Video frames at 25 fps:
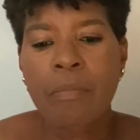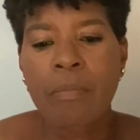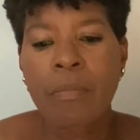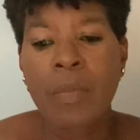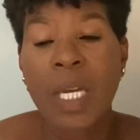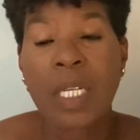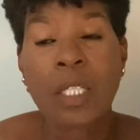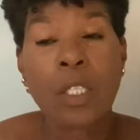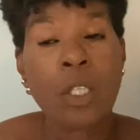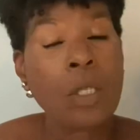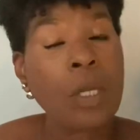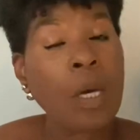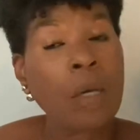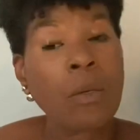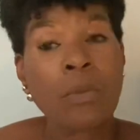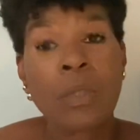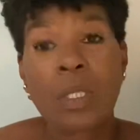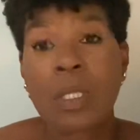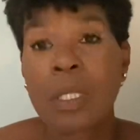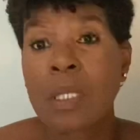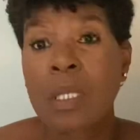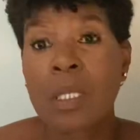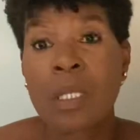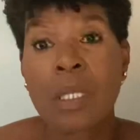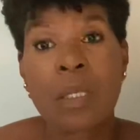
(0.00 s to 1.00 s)
you know,
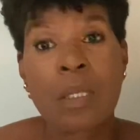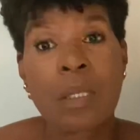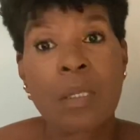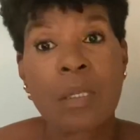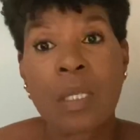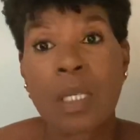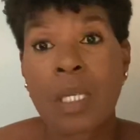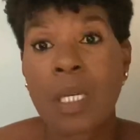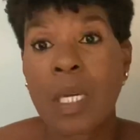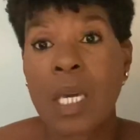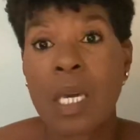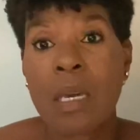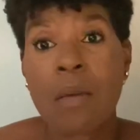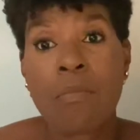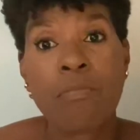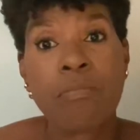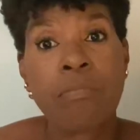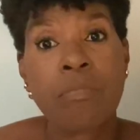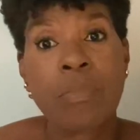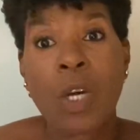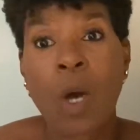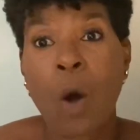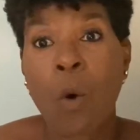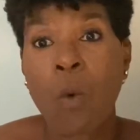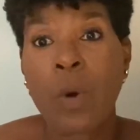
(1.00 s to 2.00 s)
just, just to
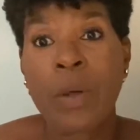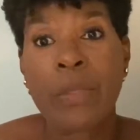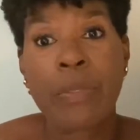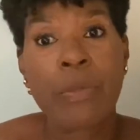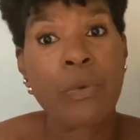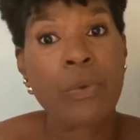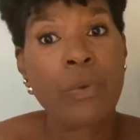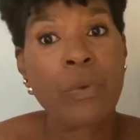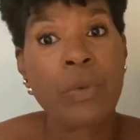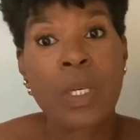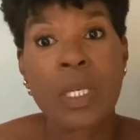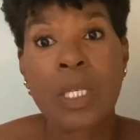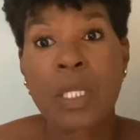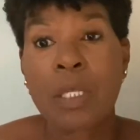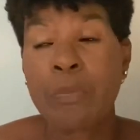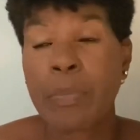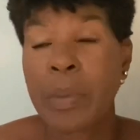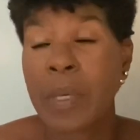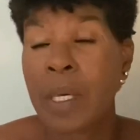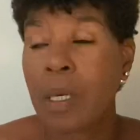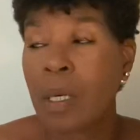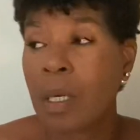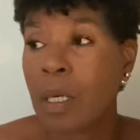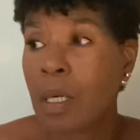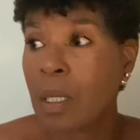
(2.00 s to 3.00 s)
keep going through this
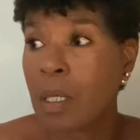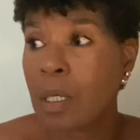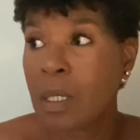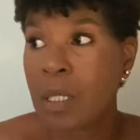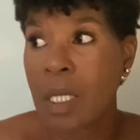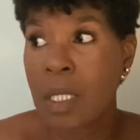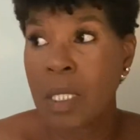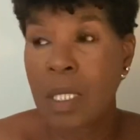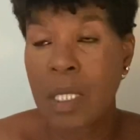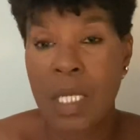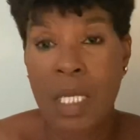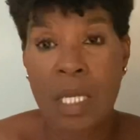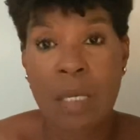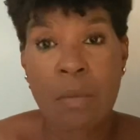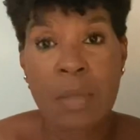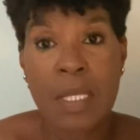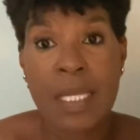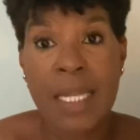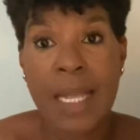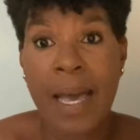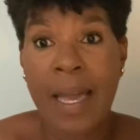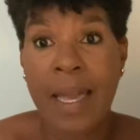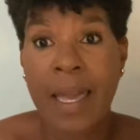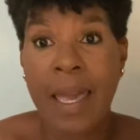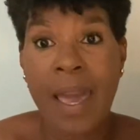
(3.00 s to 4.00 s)
because it seems
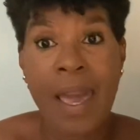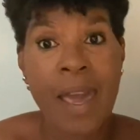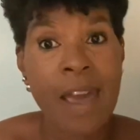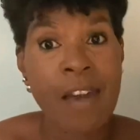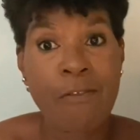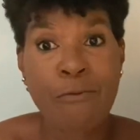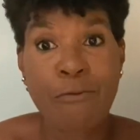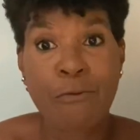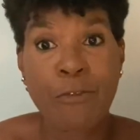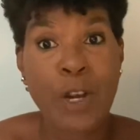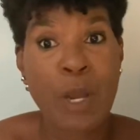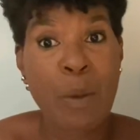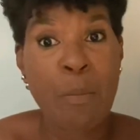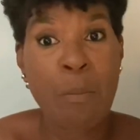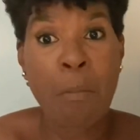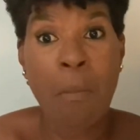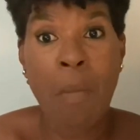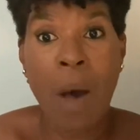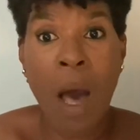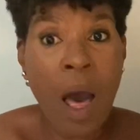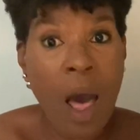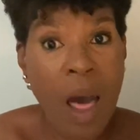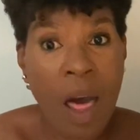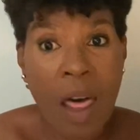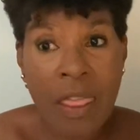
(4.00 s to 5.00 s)
like every
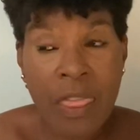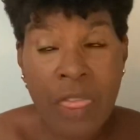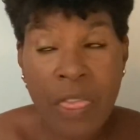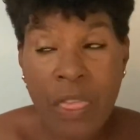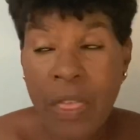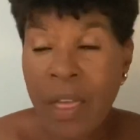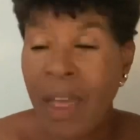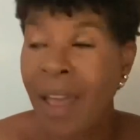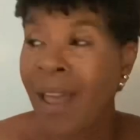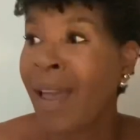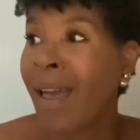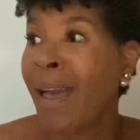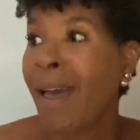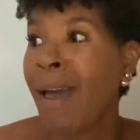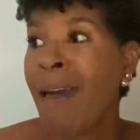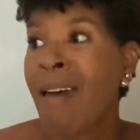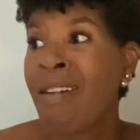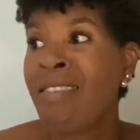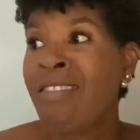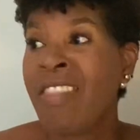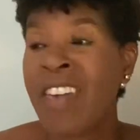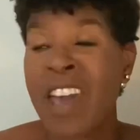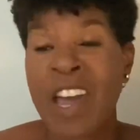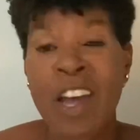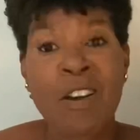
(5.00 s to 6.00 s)
month
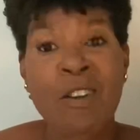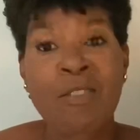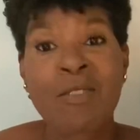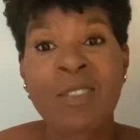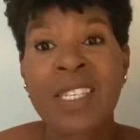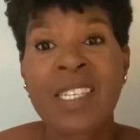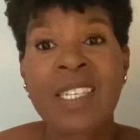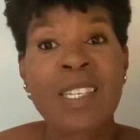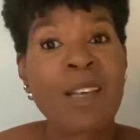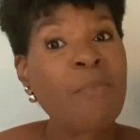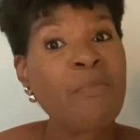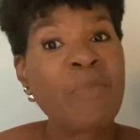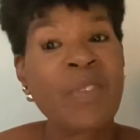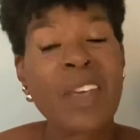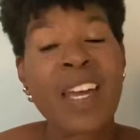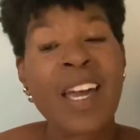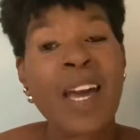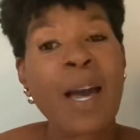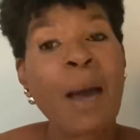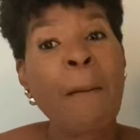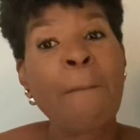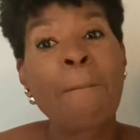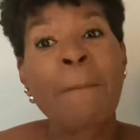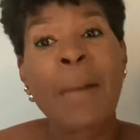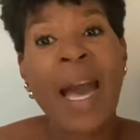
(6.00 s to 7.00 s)
there's something
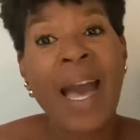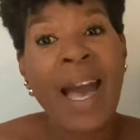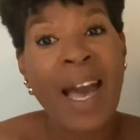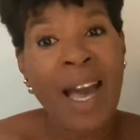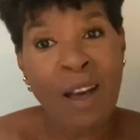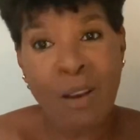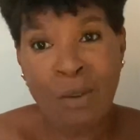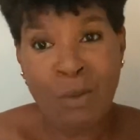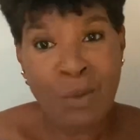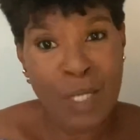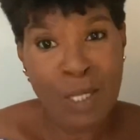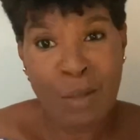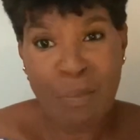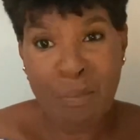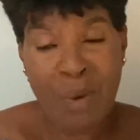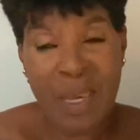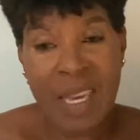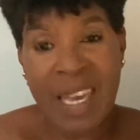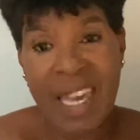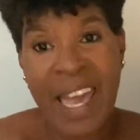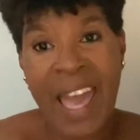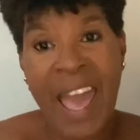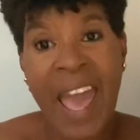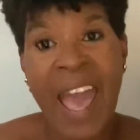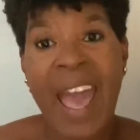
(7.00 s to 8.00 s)
compounded
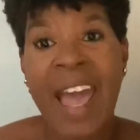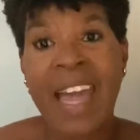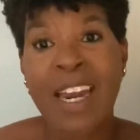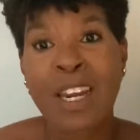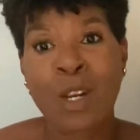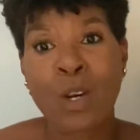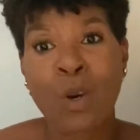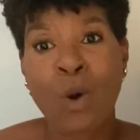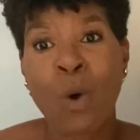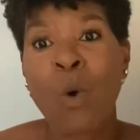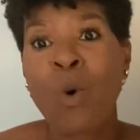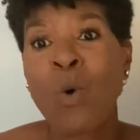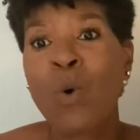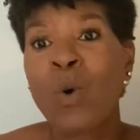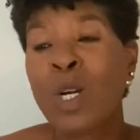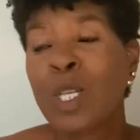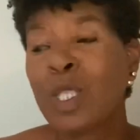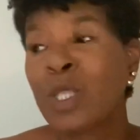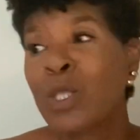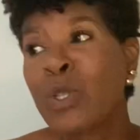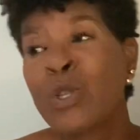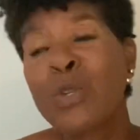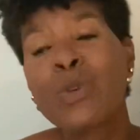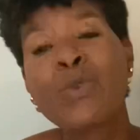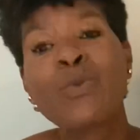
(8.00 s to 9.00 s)
being added
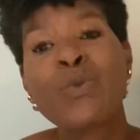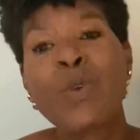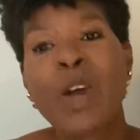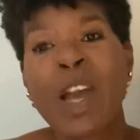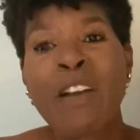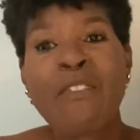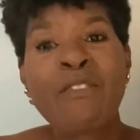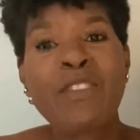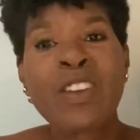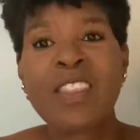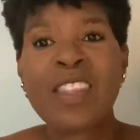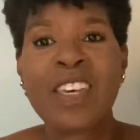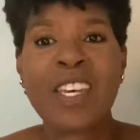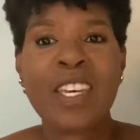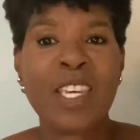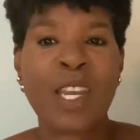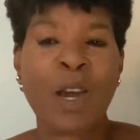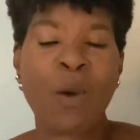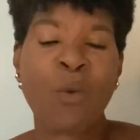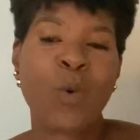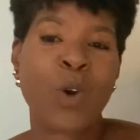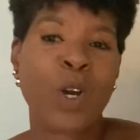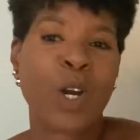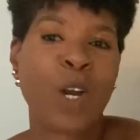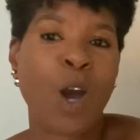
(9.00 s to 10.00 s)
on to everything
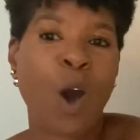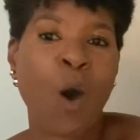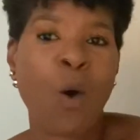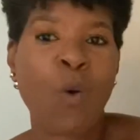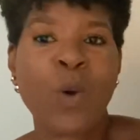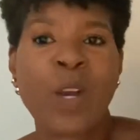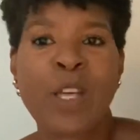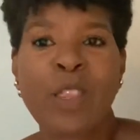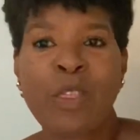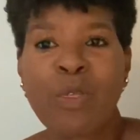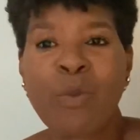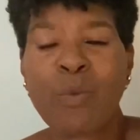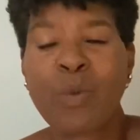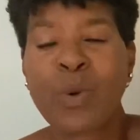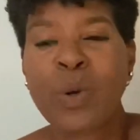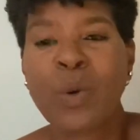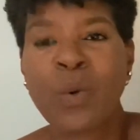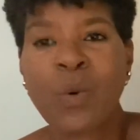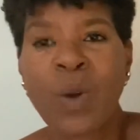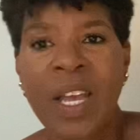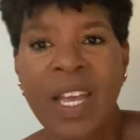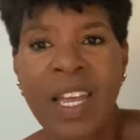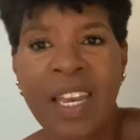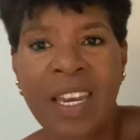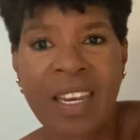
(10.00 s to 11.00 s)
that we're going
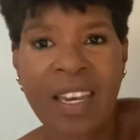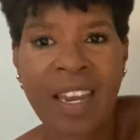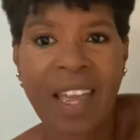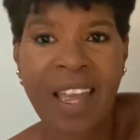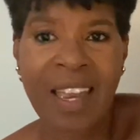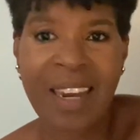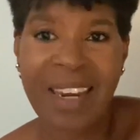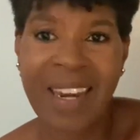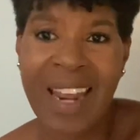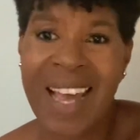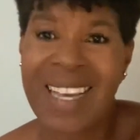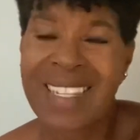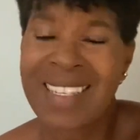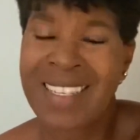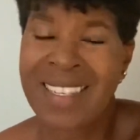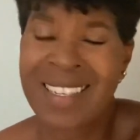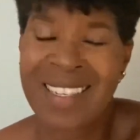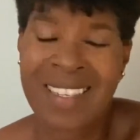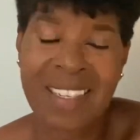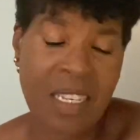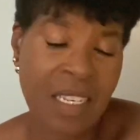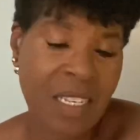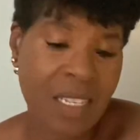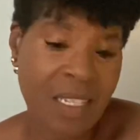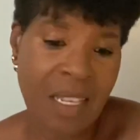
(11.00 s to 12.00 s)
through and and
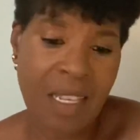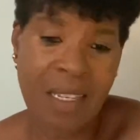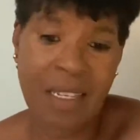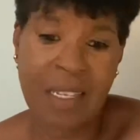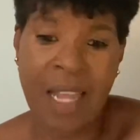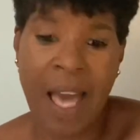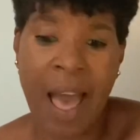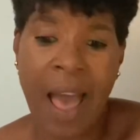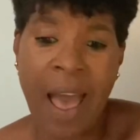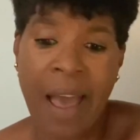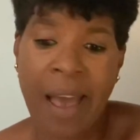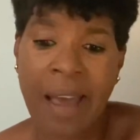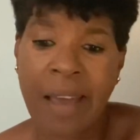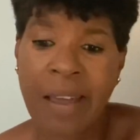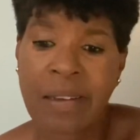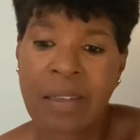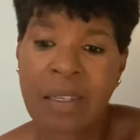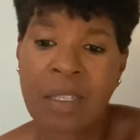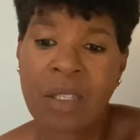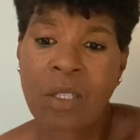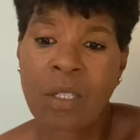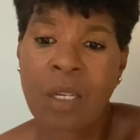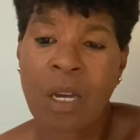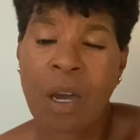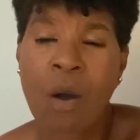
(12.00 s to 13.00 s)
that's it's a lot
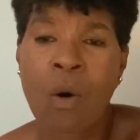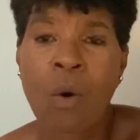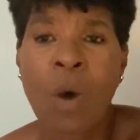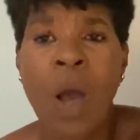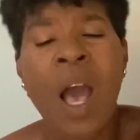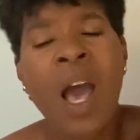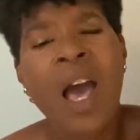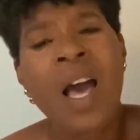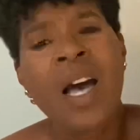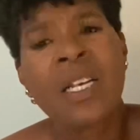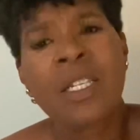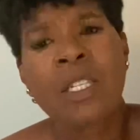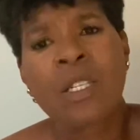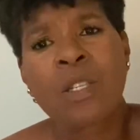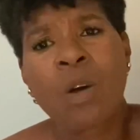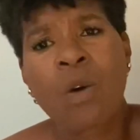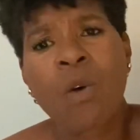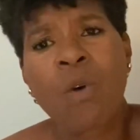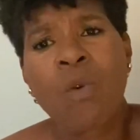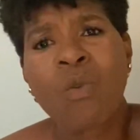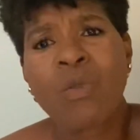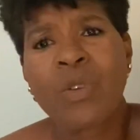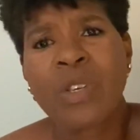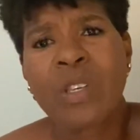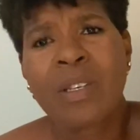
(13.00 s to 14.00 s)
you know
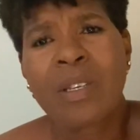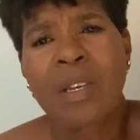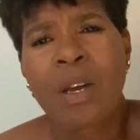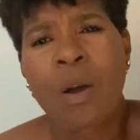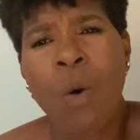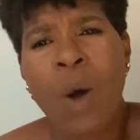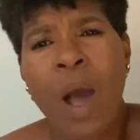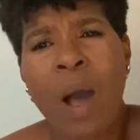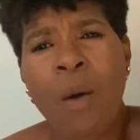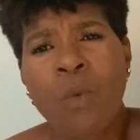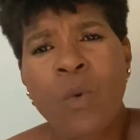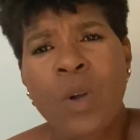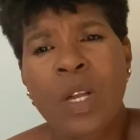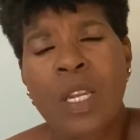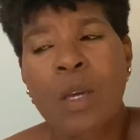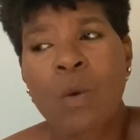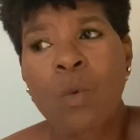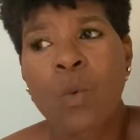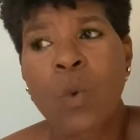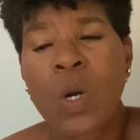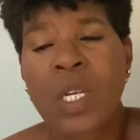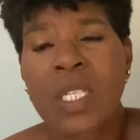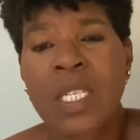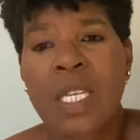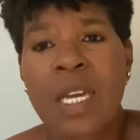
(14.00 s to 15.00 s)
so you know i really
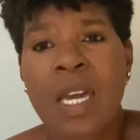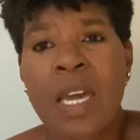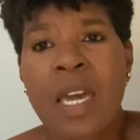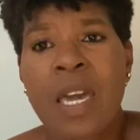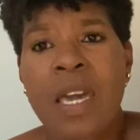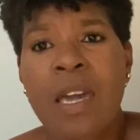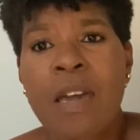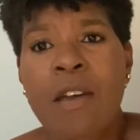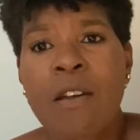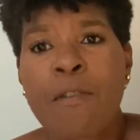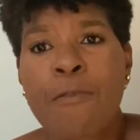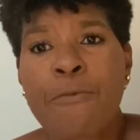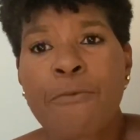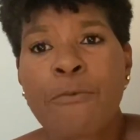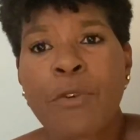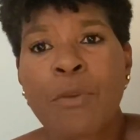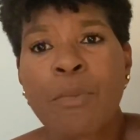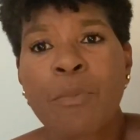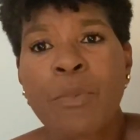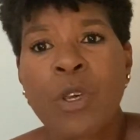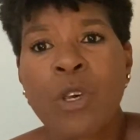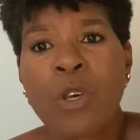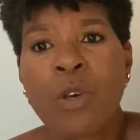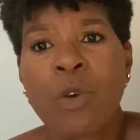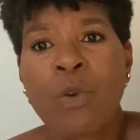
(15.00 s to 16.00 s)
want to hear
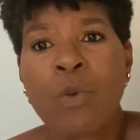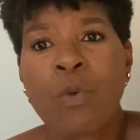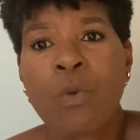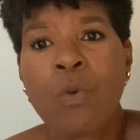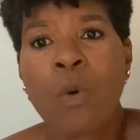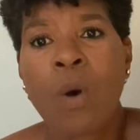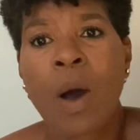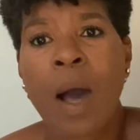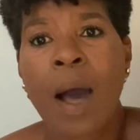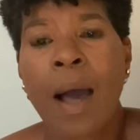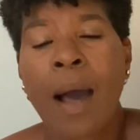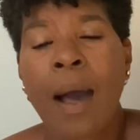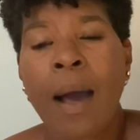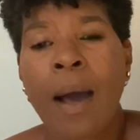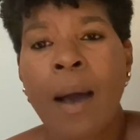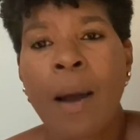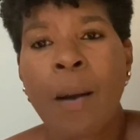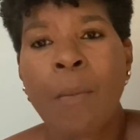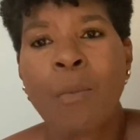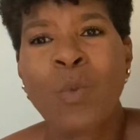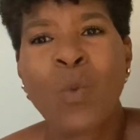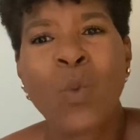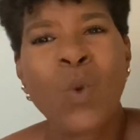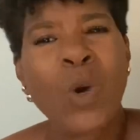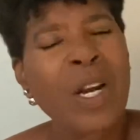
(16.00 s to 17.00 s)
from you
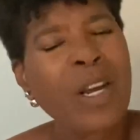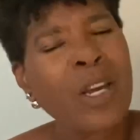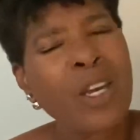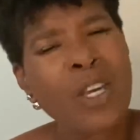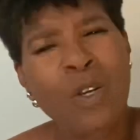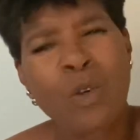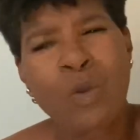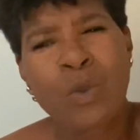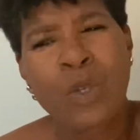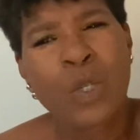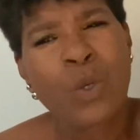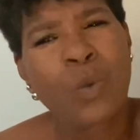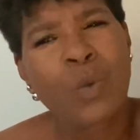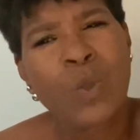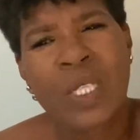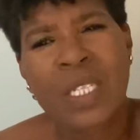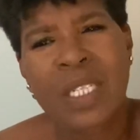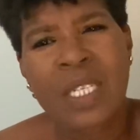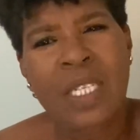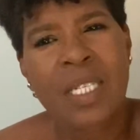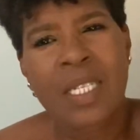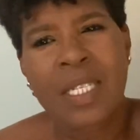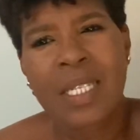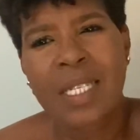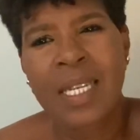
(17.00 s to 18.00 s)
um what are you doing
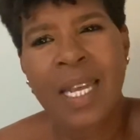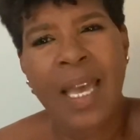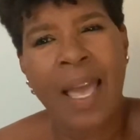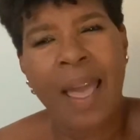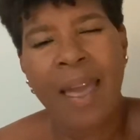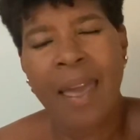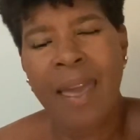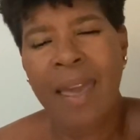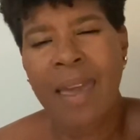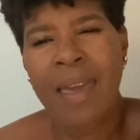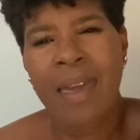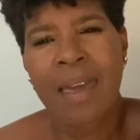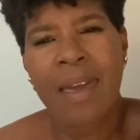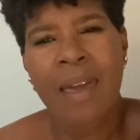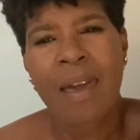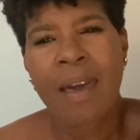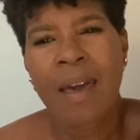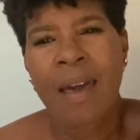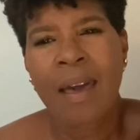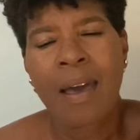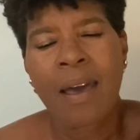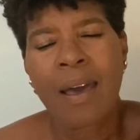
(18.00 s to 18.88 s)
to stay